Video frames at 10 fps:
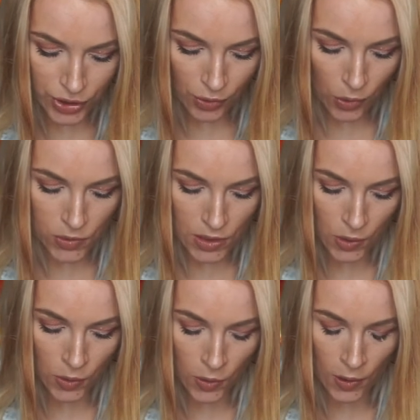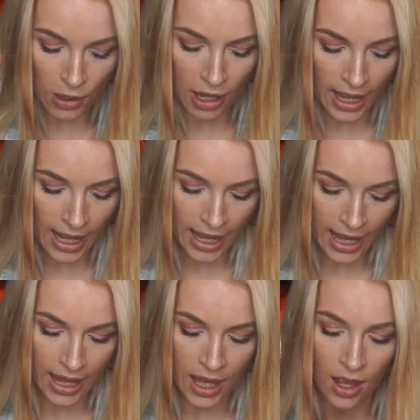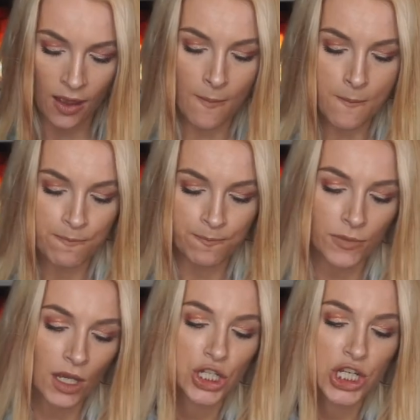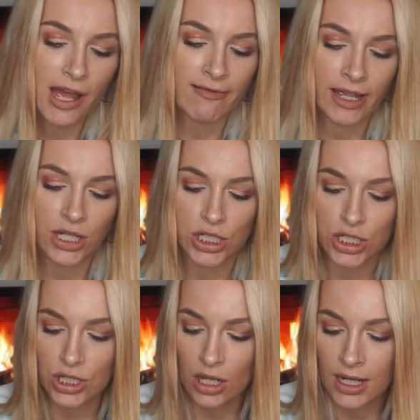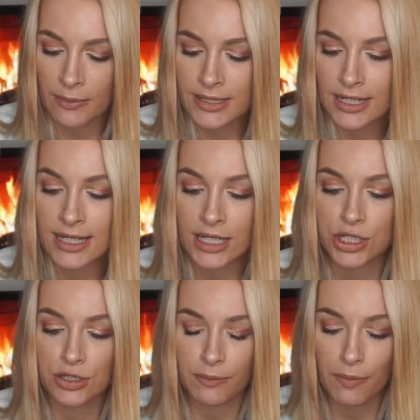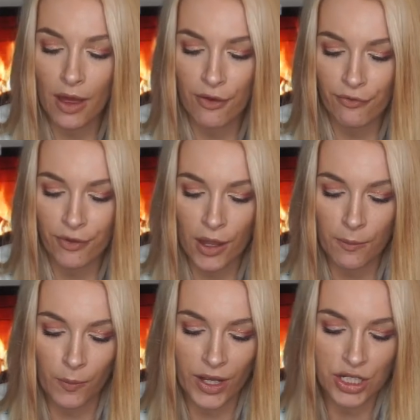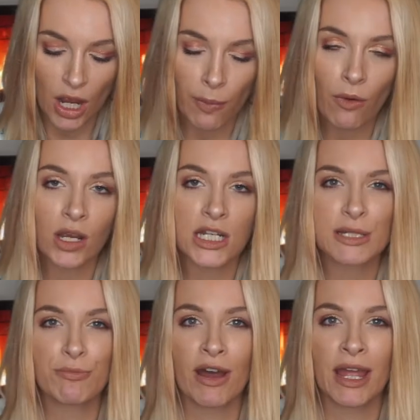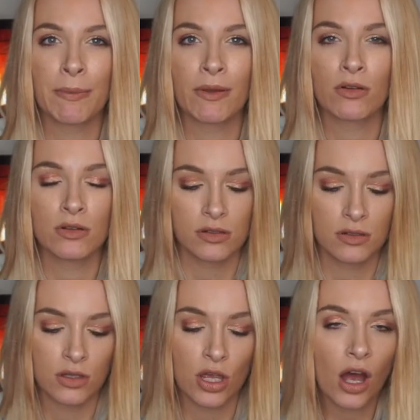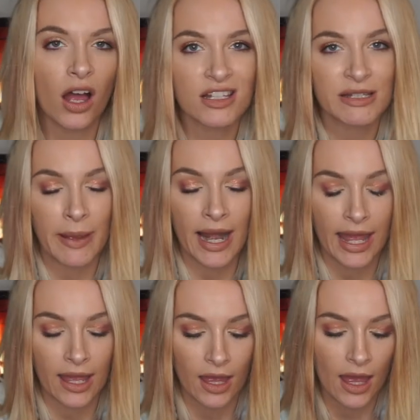you also got a Cherish limited edition perfume, which I'm not going to spray because you can't smell it,